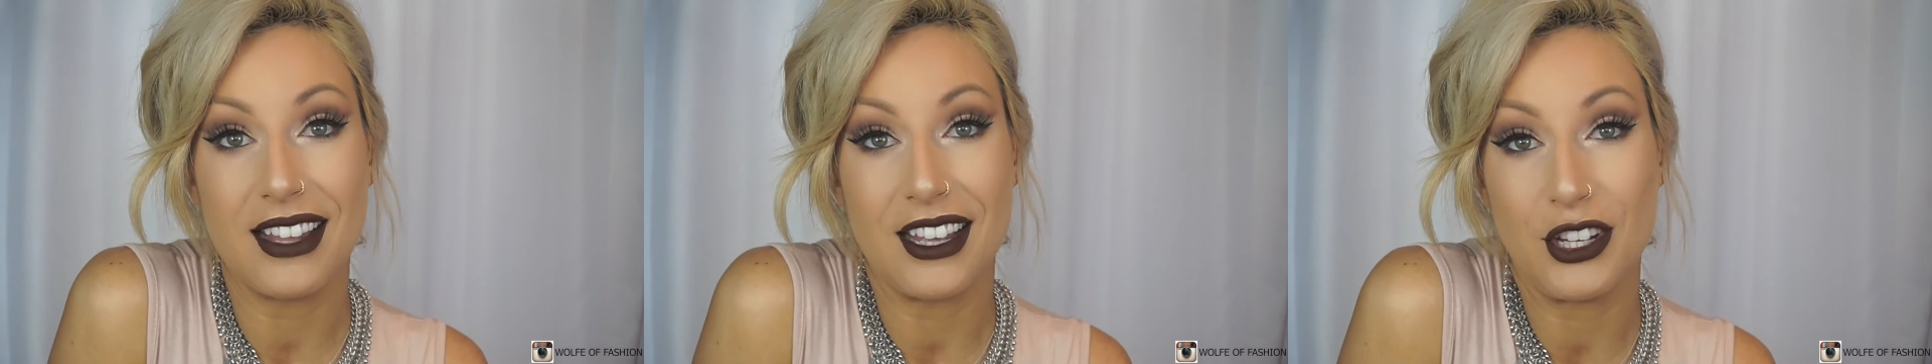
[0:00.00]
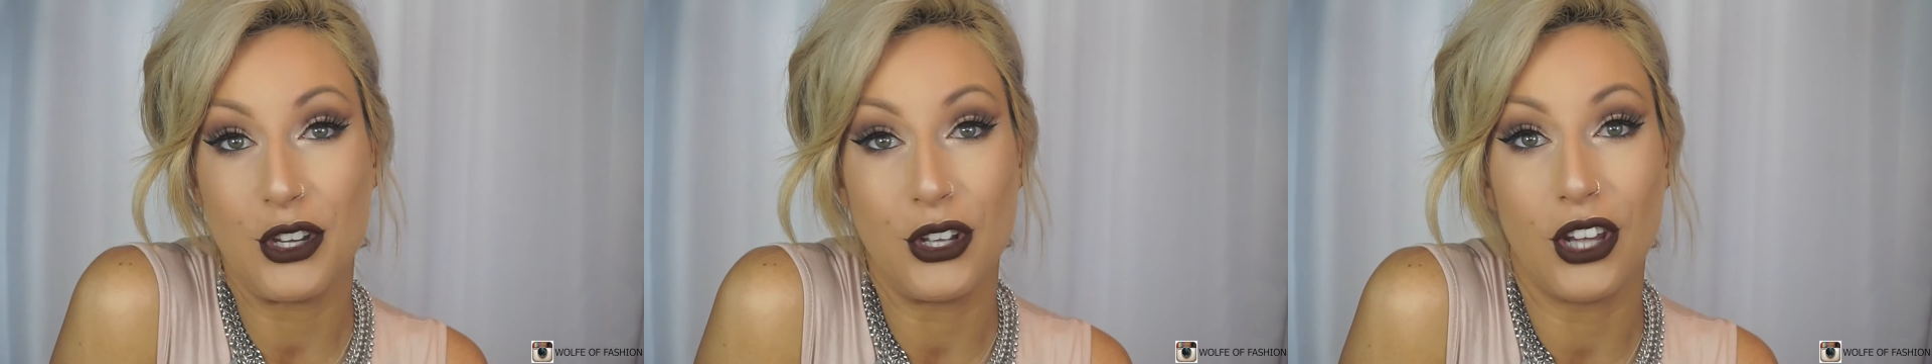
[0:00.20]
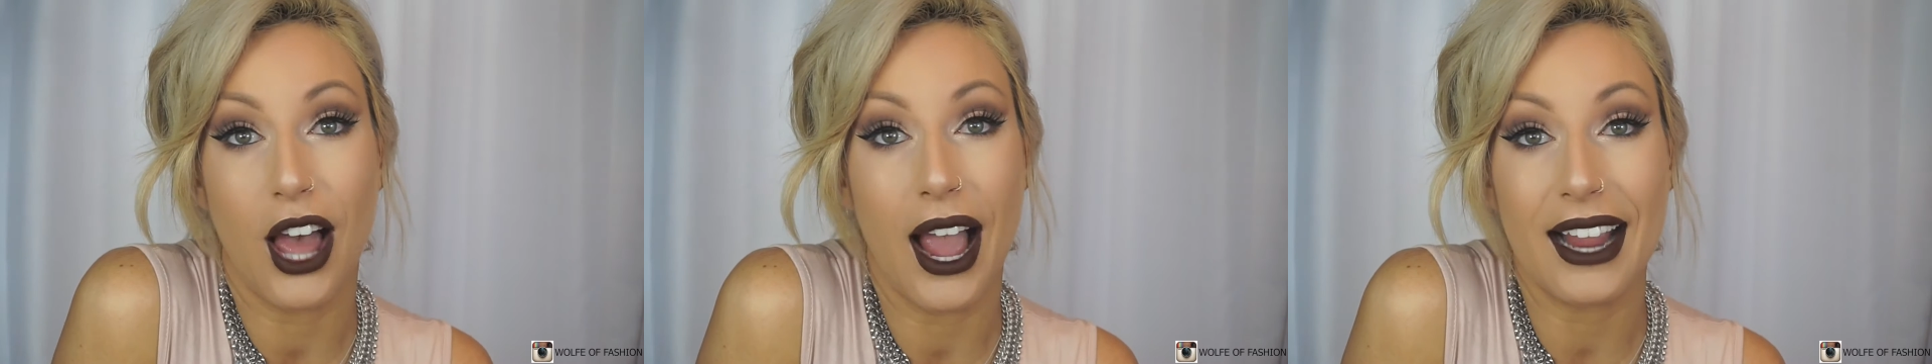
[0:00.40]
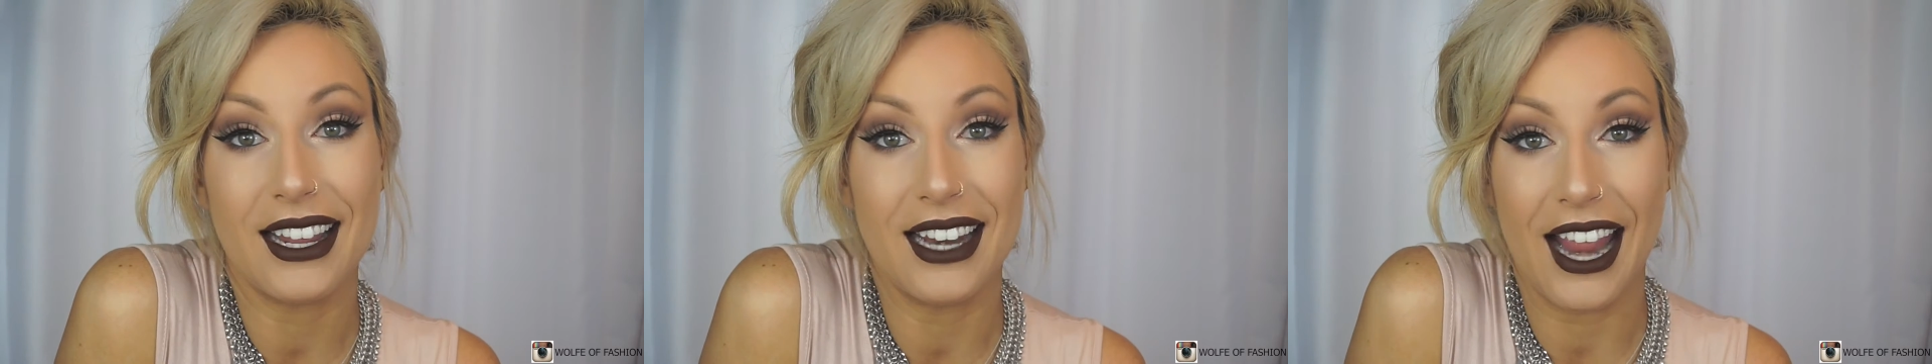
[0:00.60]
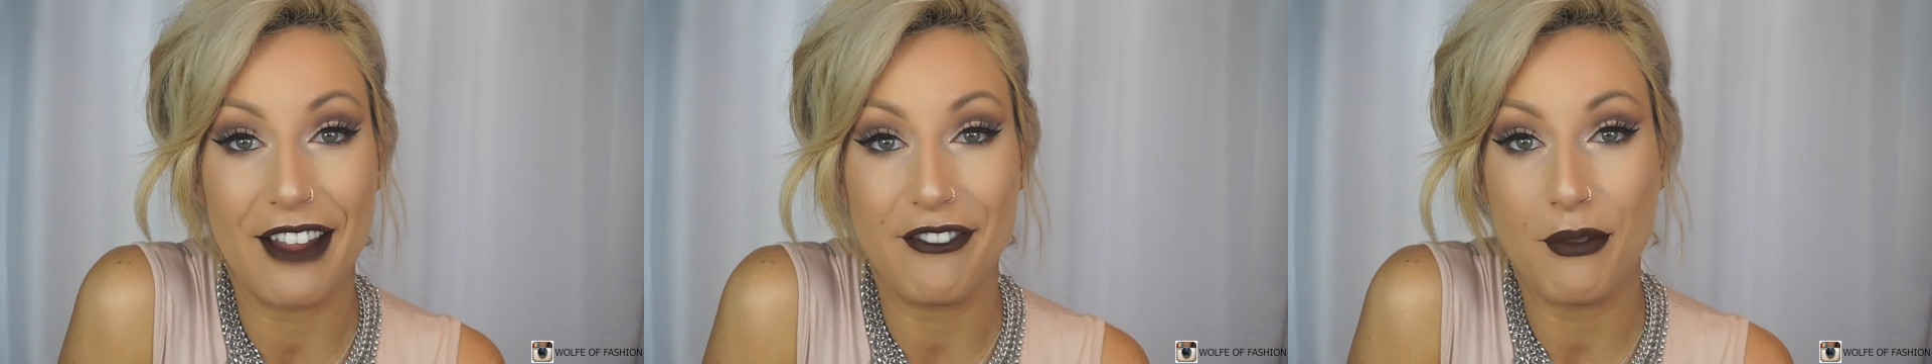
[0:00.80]
that you like
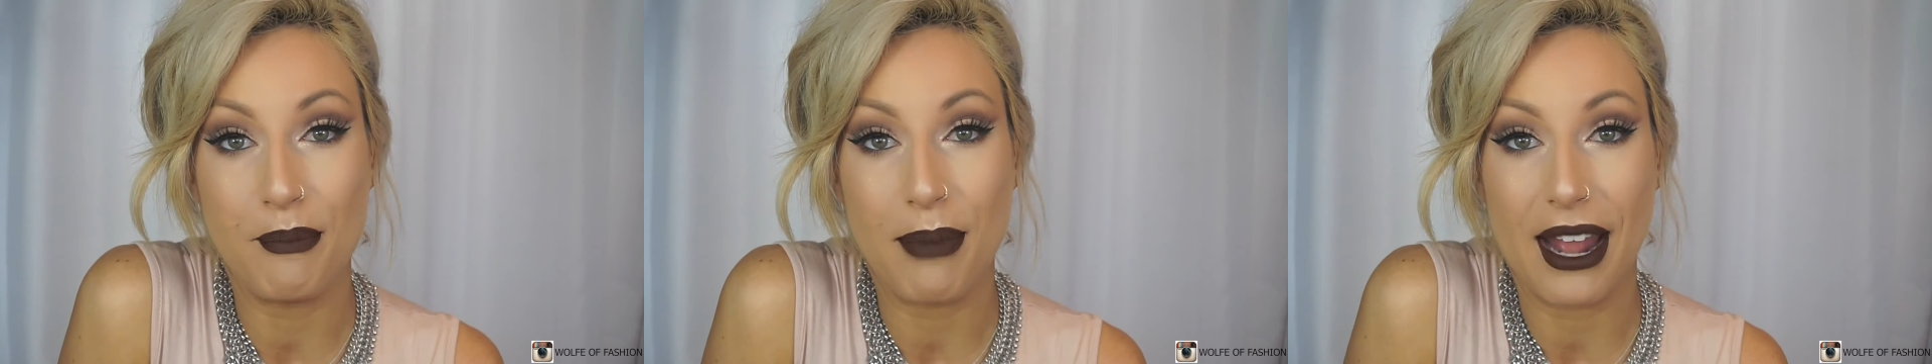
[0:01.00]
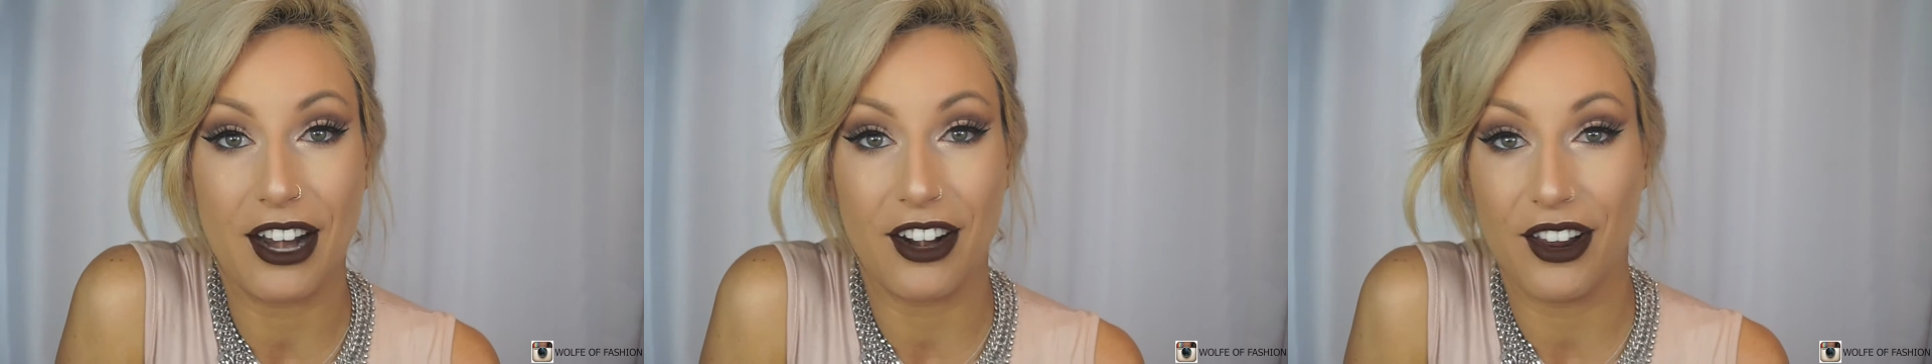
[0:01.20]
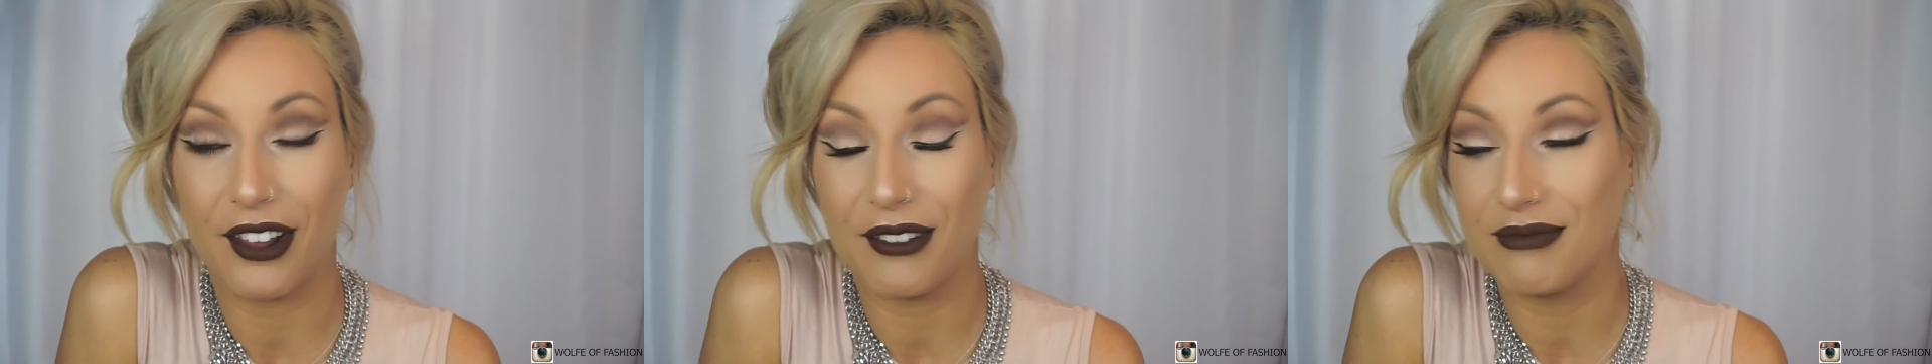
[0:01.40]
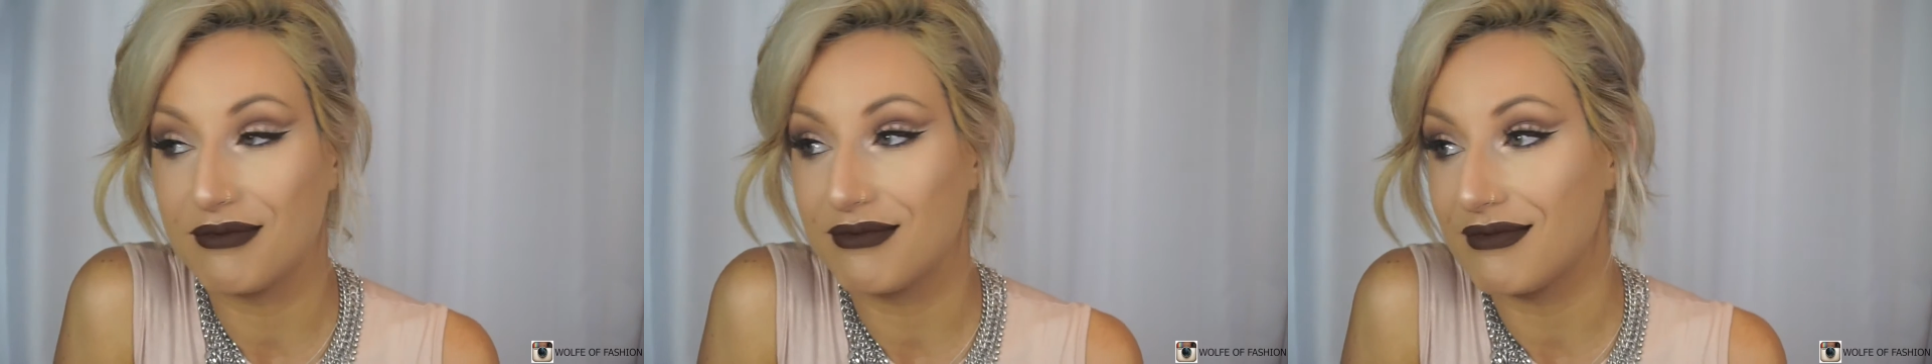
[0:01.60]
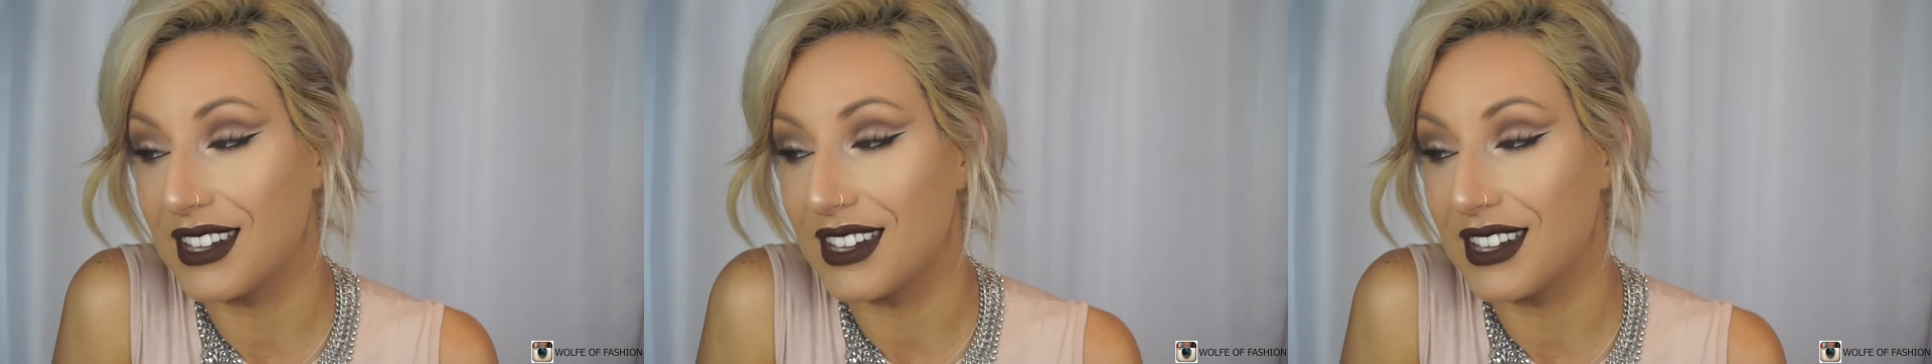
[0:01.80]
it even better